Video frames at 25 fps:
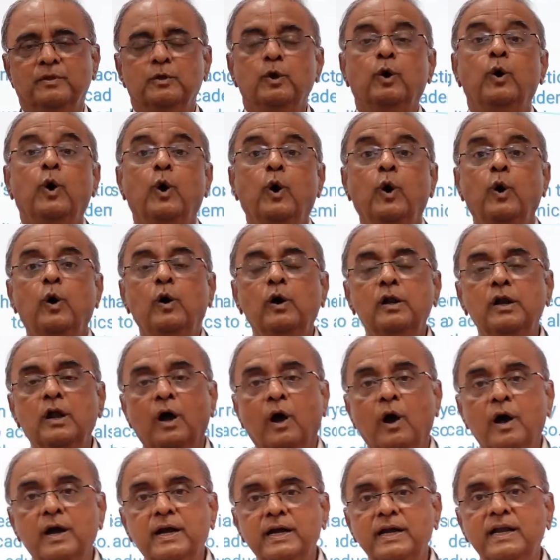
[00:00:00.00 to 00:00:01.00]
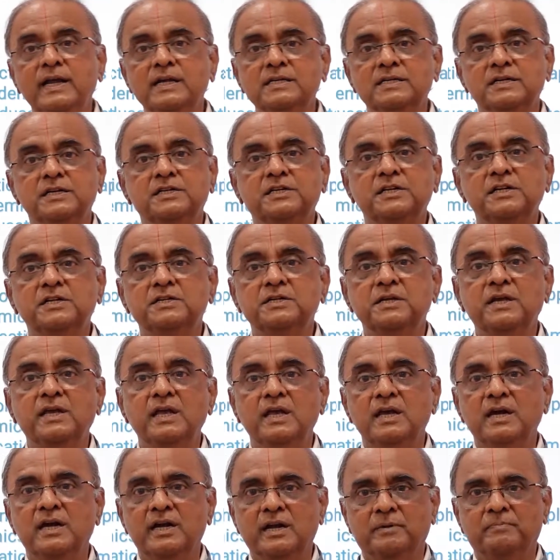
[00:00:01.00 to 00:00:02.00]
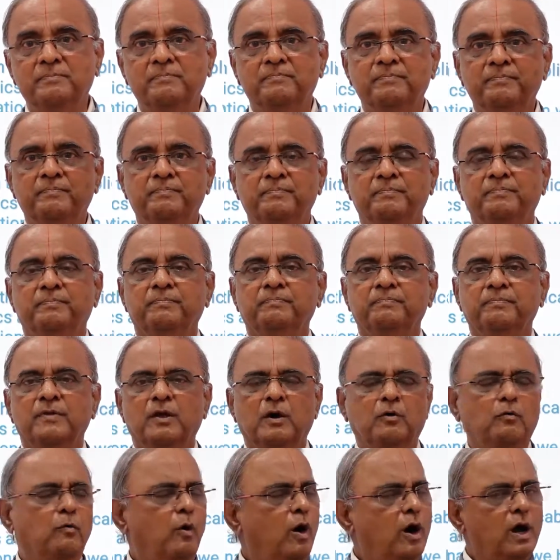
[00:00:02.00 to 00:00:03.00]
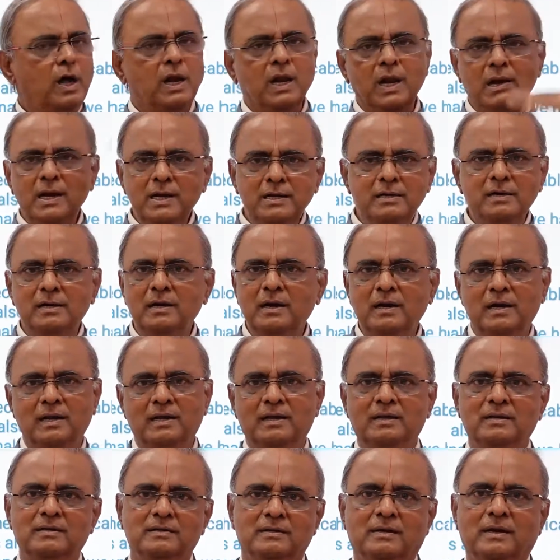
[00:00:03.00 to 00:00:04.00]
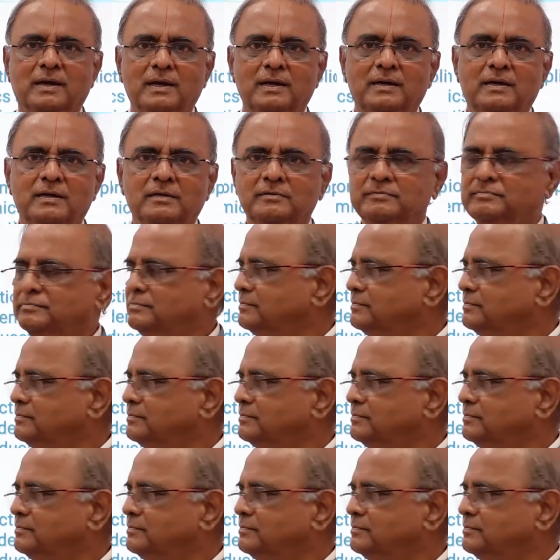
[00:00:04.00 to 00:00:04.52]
The whole organization is geared up voluntarily, right?